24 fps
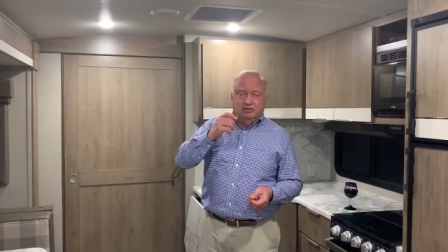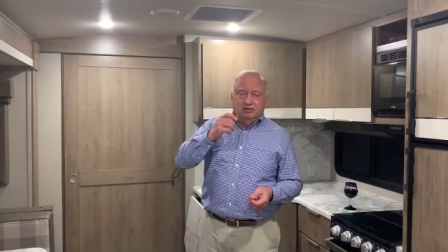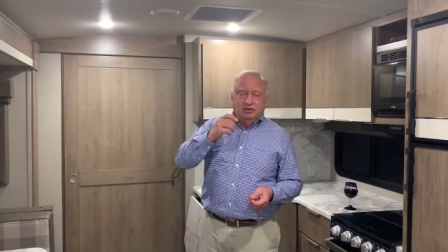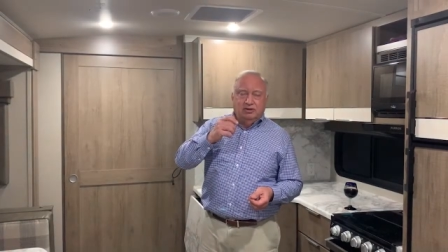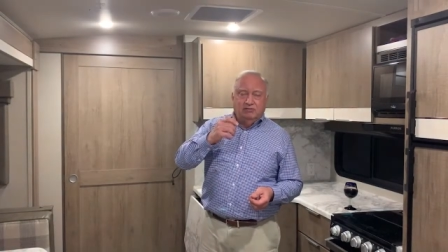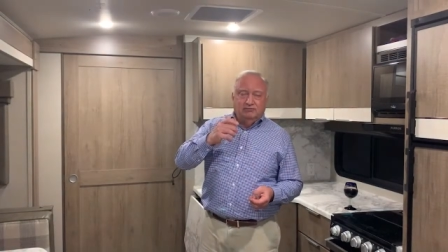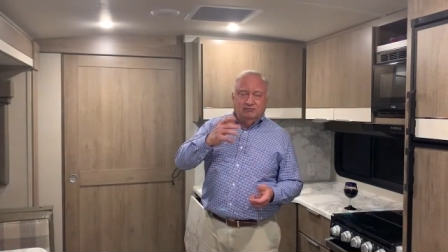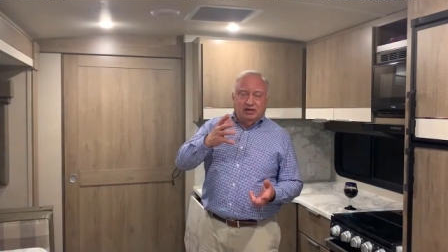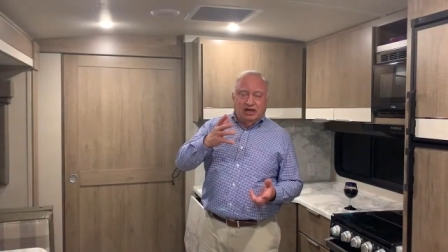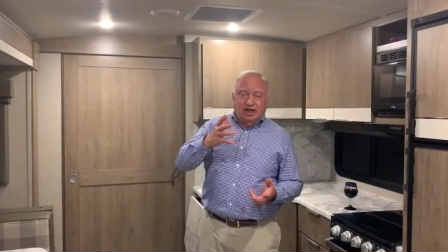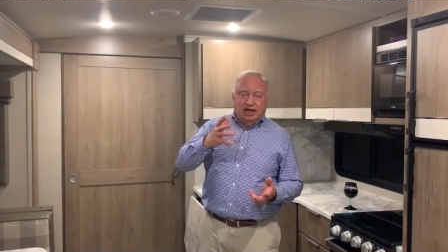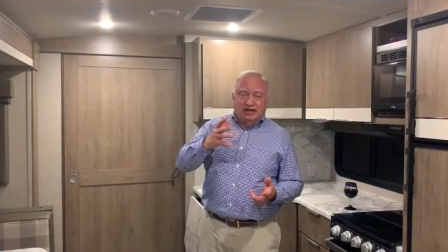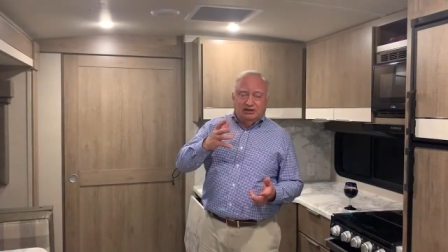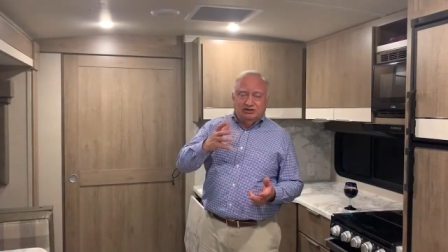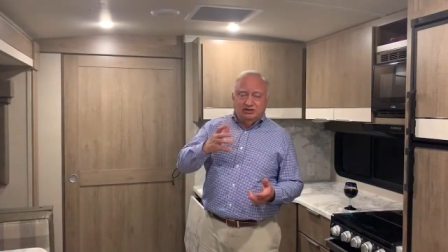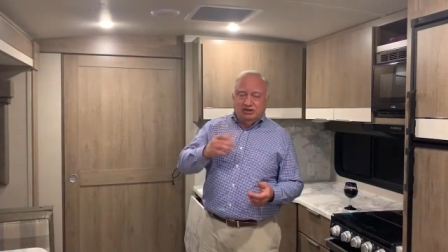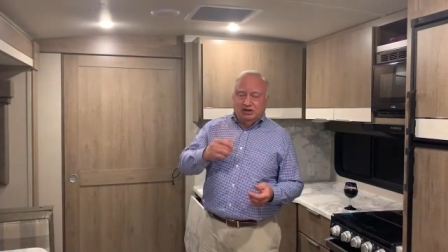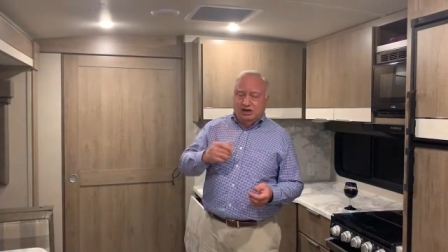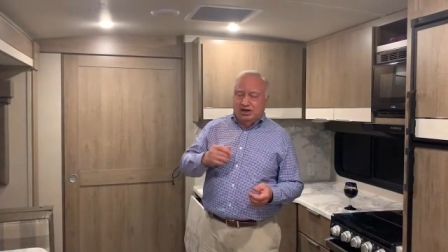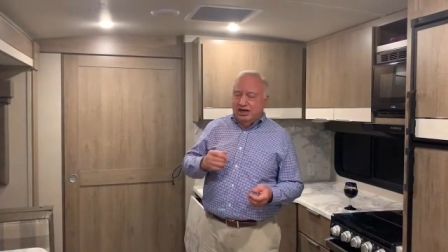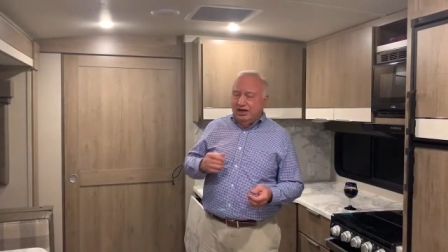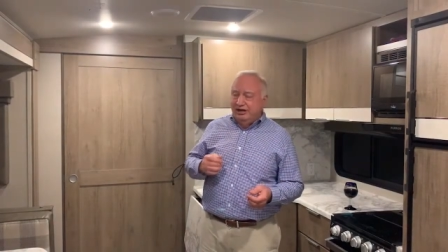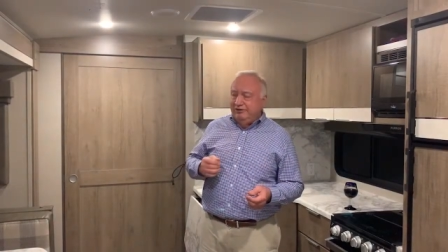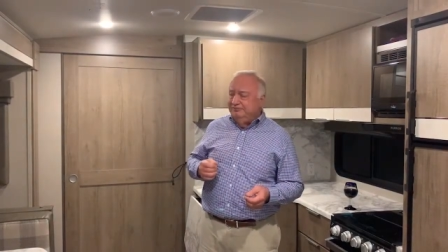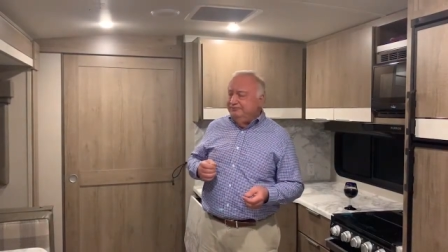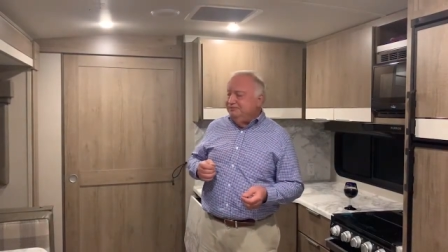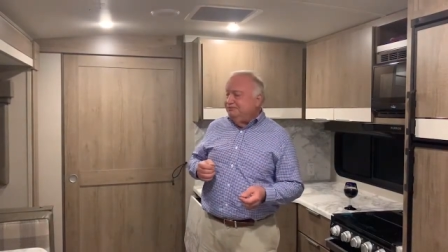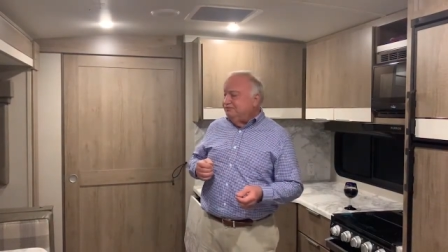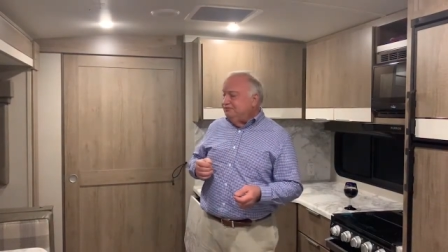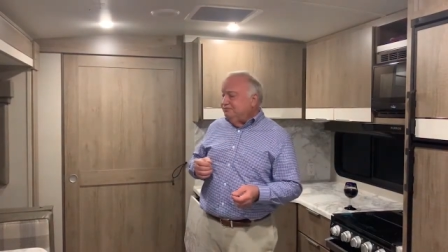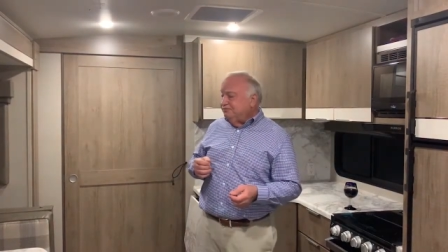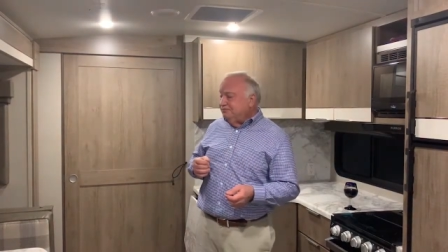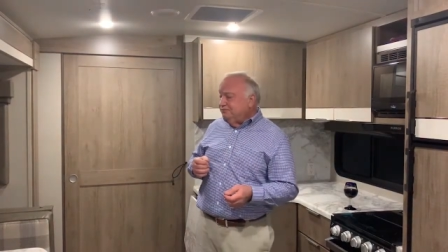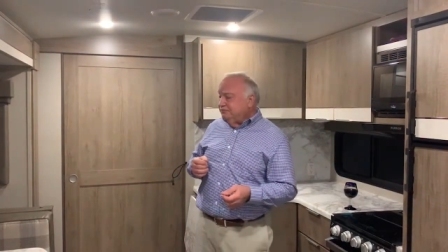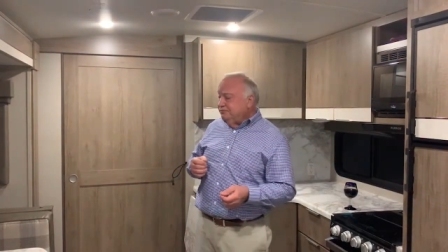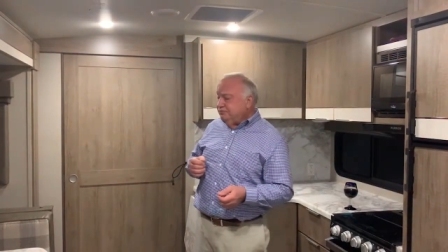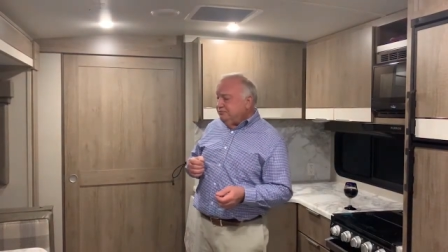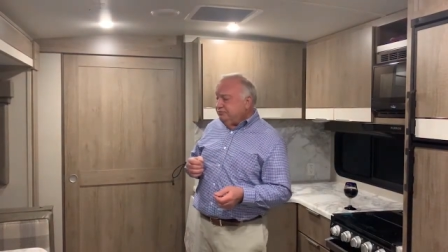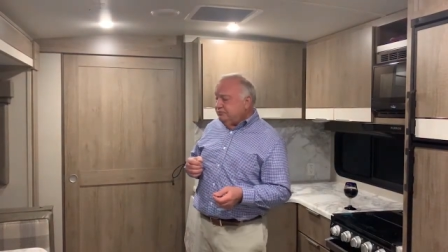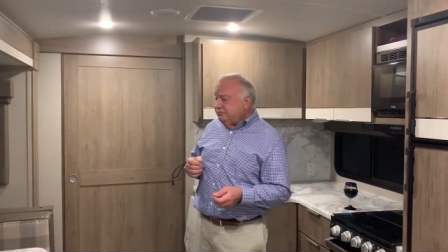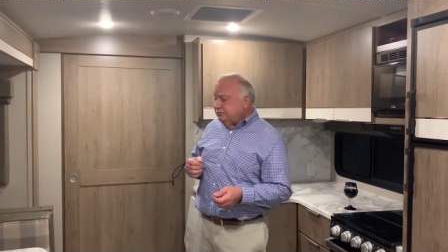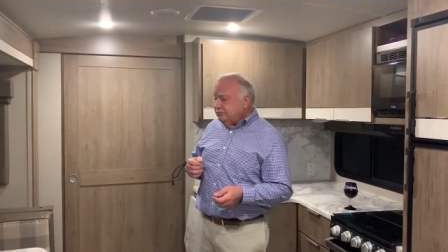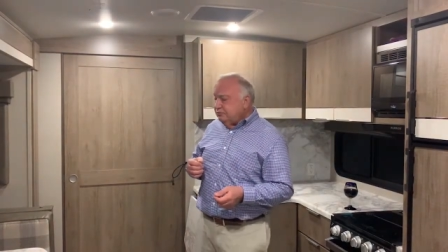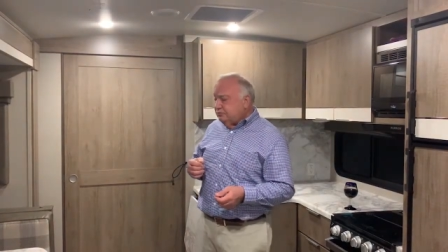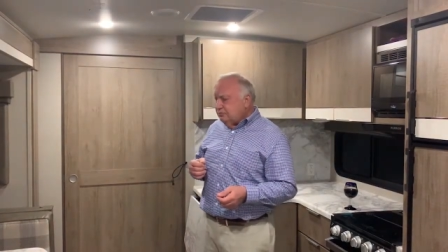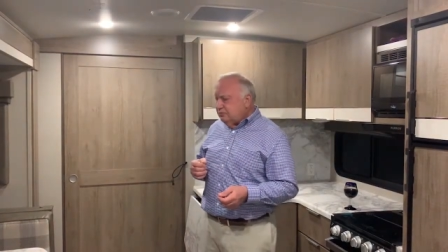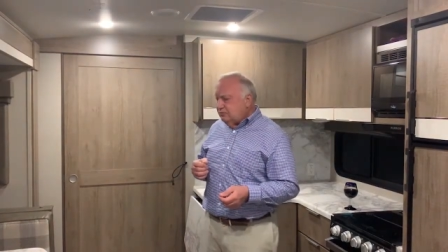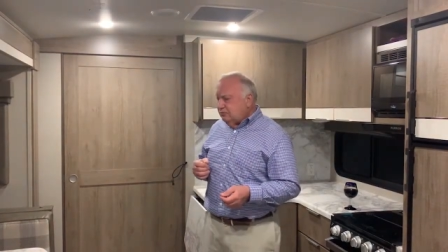a flash drive.
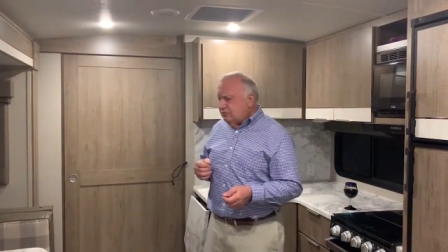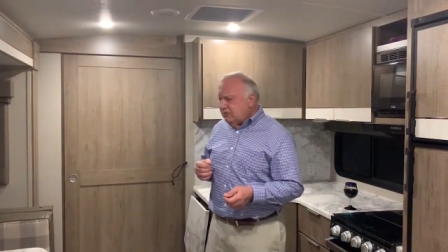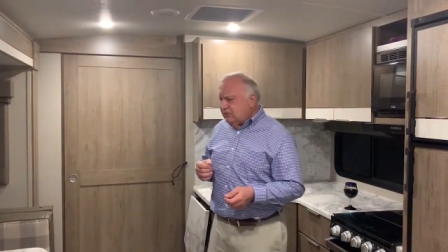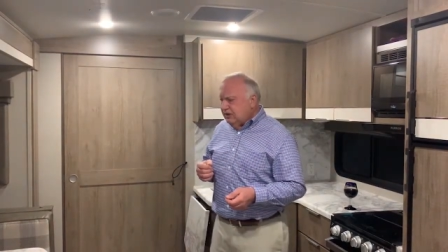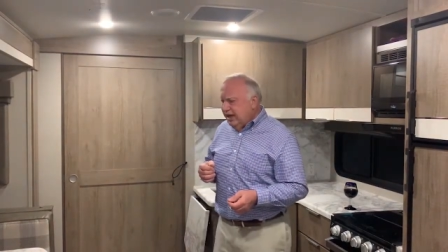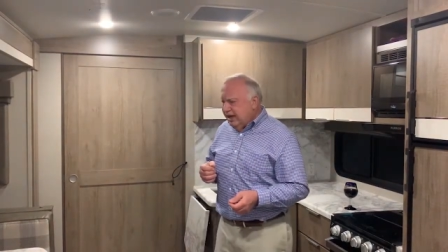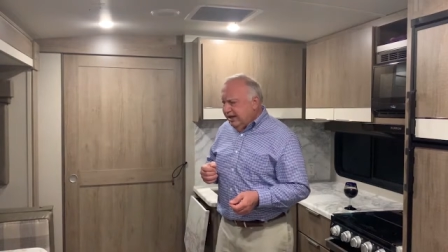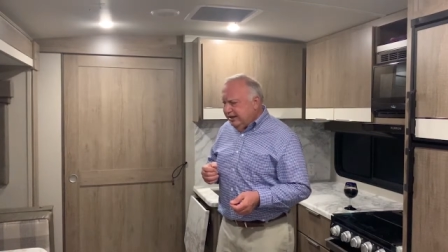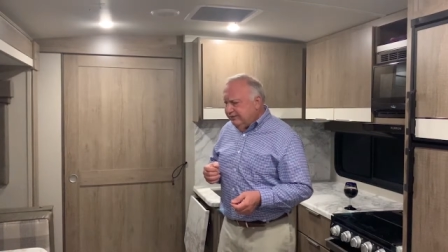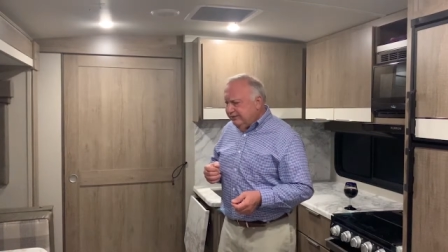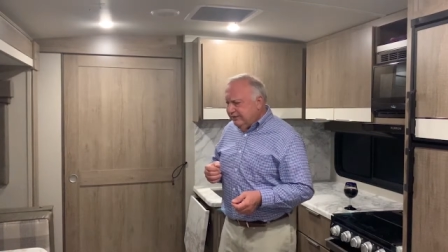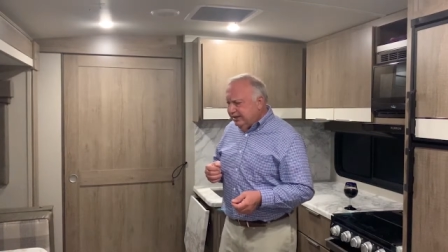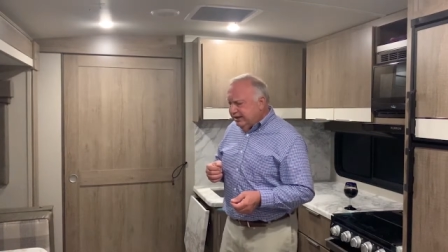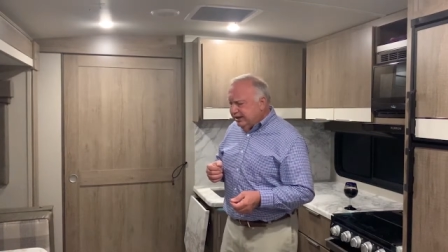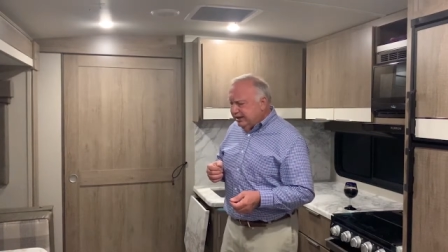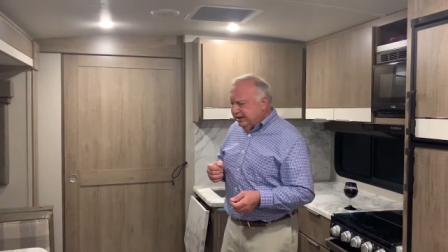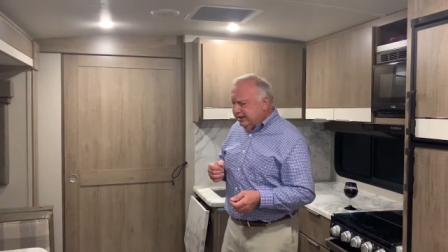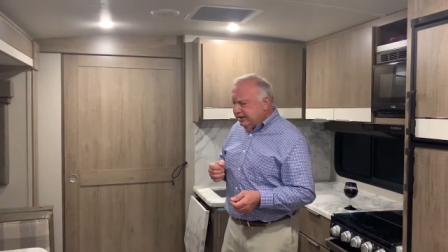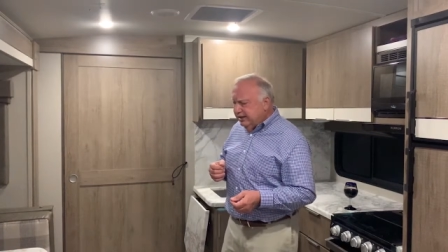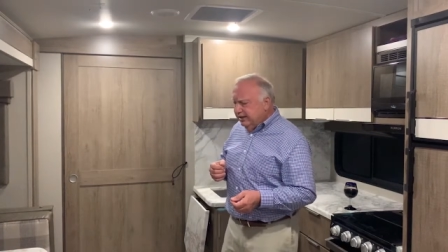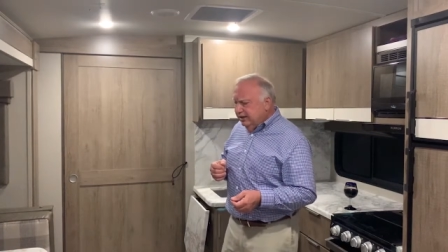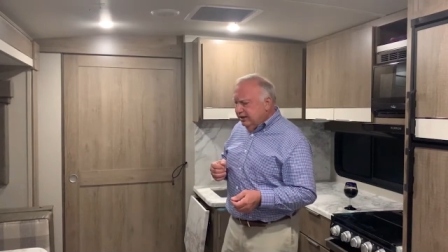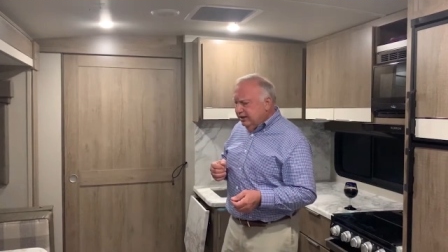And then,